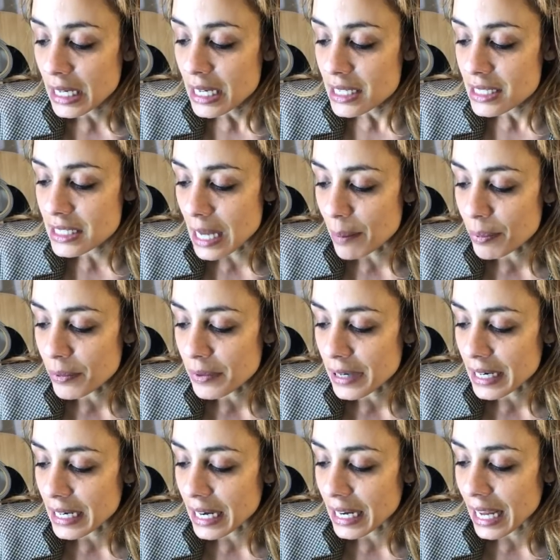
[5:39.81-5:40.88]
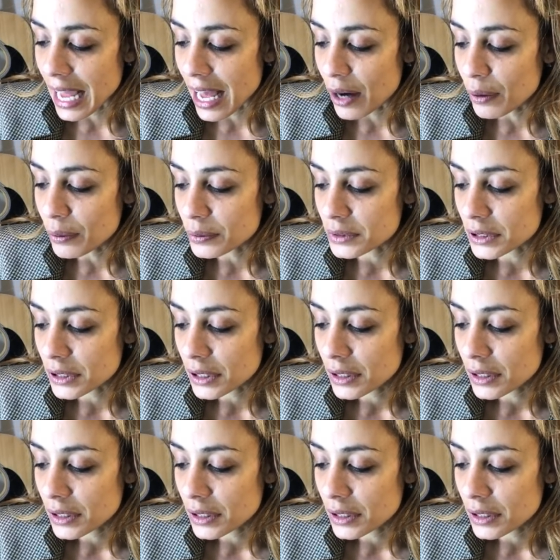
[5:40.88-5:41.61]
Separating out